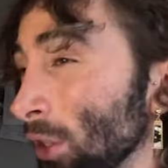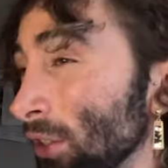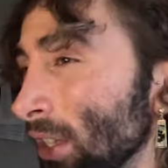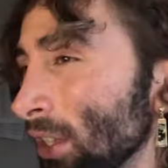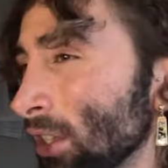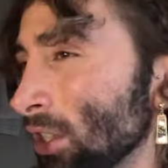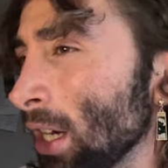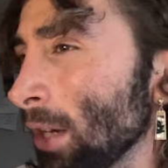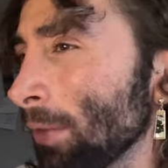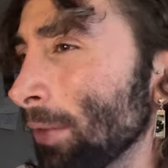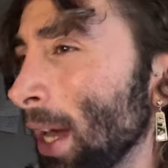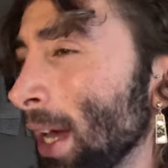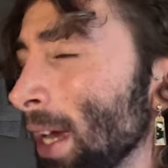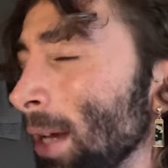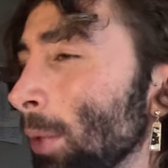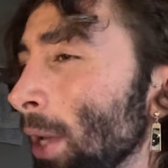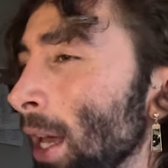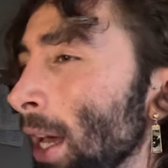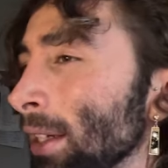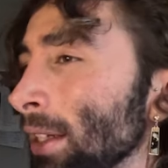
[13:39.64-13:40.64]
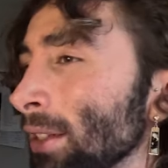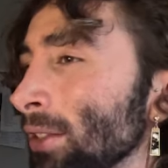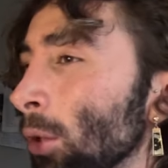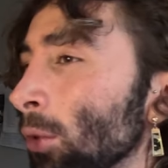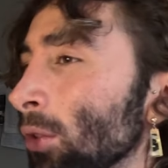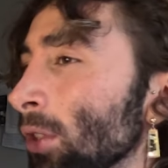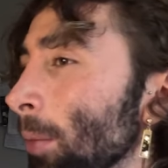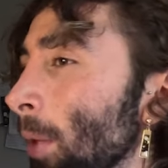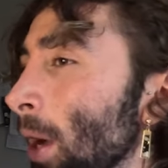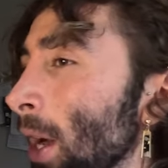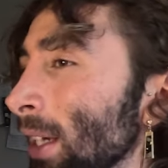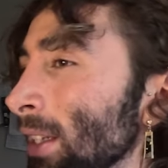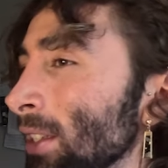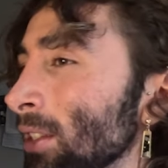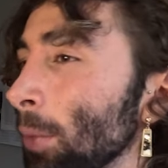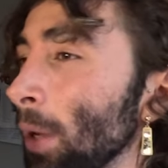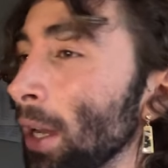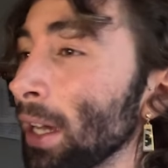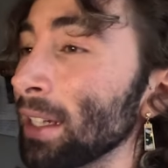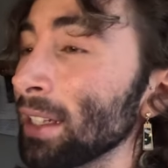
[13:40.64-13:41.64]
Once he achieved that, he planned his own demise
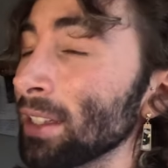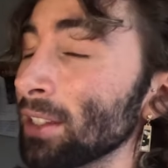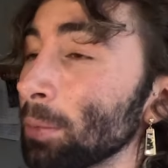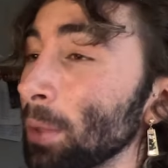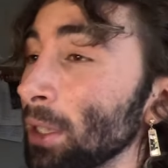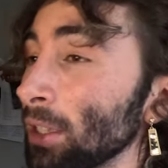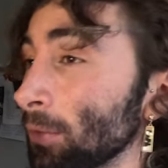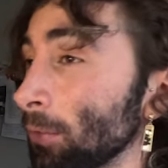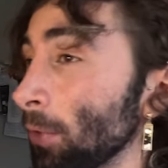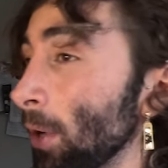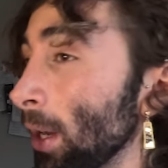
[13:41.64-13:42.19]
by his best